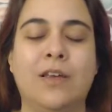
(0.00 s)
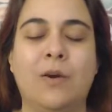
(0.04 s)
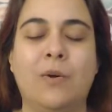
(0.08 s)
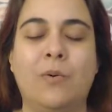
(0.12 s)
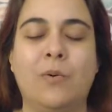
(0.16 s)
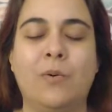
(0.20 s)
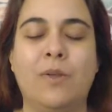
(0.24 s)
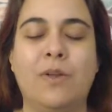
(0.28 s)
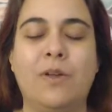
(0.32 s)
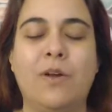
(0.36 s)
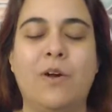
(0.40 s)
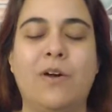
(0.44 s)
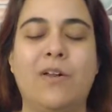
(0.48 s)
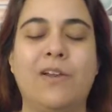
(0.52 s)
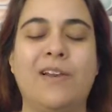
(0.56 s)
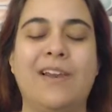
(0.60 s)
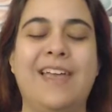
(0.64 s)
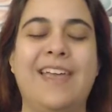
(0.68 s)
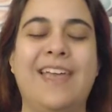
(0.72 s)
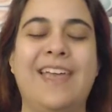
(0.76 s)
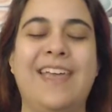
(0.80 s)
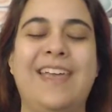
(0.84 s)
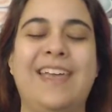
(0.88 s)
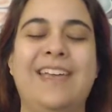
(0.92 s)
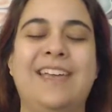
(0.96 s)
We call
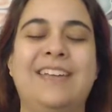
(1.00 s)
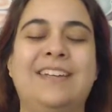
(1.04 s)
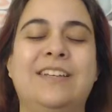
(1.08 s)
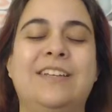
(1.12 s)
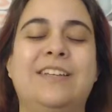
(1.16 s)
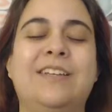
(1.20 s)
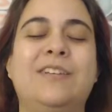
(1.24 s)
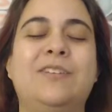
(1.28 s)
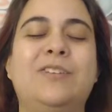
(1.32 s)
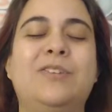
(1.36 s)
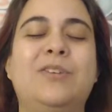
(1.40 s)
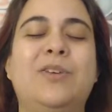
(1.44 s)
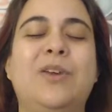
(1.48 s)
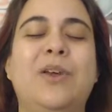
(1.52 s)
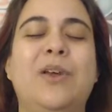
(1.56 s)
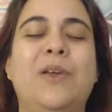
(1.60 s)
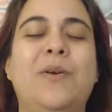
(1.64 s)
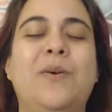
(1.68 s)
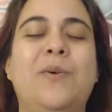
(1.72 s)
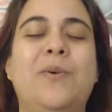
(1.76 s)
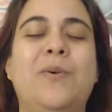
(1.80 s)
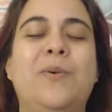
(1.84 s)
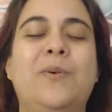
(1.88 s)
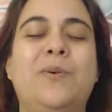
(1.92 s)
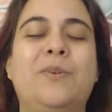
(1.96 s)
in
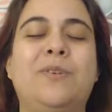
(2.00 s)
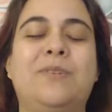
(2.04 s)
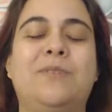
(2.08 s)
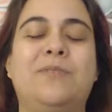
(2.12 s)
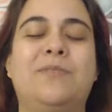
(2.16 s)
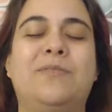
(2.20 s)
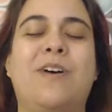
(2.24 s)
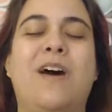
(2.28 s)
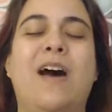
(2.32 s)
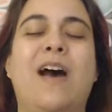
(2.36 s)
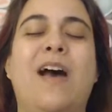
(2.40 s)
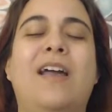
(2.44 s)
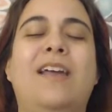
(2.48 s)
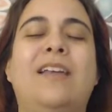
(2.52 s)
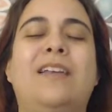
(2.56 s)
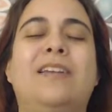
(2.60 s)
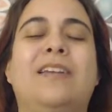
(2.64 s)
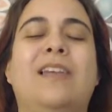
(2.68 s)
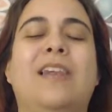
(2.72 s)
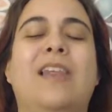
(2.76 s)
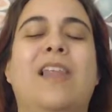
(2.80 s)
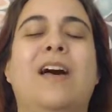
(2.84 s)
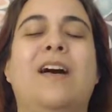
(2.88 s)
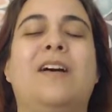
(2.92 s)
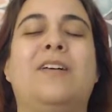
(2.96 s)
true
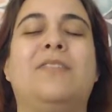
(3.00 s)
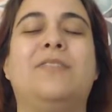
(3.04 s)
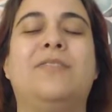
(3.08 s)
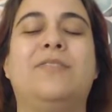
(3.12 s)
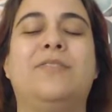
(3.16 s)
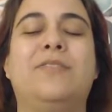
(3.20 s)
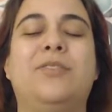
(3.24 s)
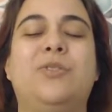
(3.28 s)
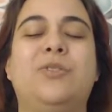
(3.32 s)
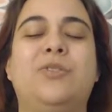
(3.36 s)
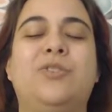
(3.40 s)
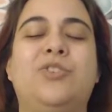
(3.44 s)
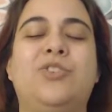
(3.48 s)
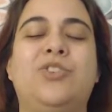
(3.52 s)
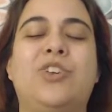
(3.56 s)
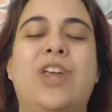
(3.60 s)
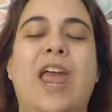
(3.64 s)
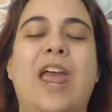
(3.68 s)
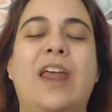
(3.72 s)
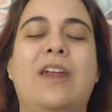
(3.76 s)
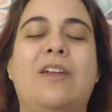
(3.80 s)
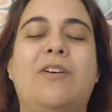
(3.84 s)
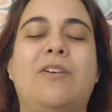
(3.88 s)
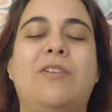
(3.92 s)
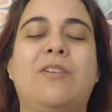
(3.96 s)
divine love to
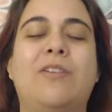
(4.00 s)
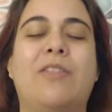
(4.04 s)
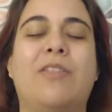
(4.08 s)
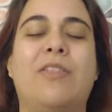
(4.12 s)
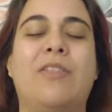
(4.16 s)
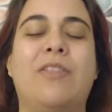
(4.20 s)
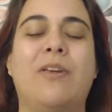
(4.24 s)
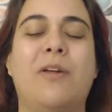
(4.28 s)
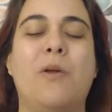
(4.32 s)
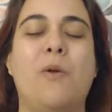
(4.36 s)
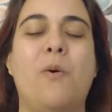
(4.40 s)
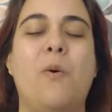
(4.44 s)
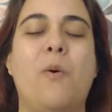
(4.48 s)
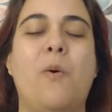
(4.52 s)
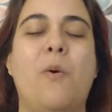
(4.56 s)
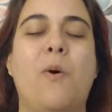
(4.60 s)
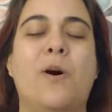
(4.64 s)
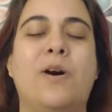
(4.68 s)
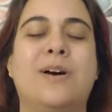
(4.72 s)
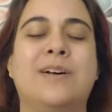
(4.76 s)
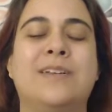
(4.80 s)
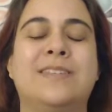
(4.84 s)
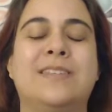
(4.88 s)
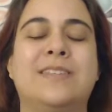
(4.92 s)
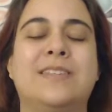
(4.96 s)
channel through
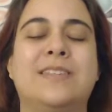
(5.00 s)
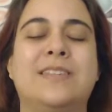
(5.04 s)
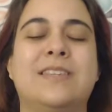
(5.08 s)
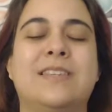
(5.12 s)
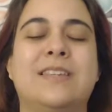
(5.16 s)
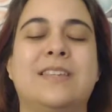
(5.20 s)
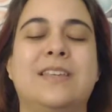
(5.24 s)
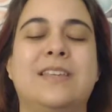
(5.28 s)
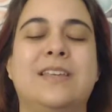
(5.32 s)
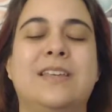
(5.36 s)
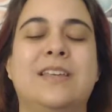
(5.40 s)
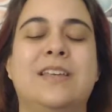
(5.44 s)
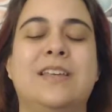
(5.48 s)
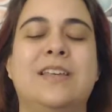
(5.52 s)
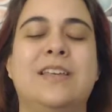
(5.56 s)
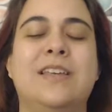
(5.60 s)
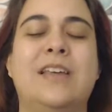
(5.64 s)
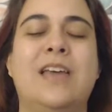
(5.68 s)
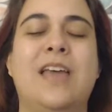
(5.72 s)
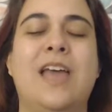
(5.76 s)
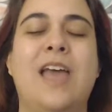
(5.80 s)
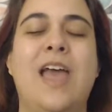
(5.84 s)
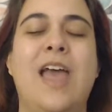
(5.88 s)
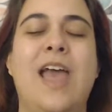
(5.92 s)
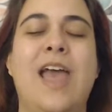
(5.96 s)
us
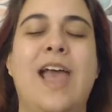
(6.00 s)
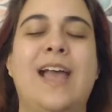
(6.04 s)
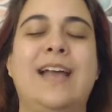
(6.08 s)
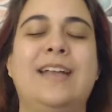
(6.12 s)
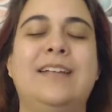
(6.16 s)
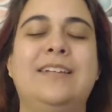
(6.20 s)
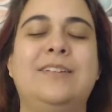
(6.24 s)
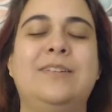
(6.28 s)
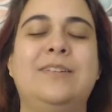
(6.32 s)
and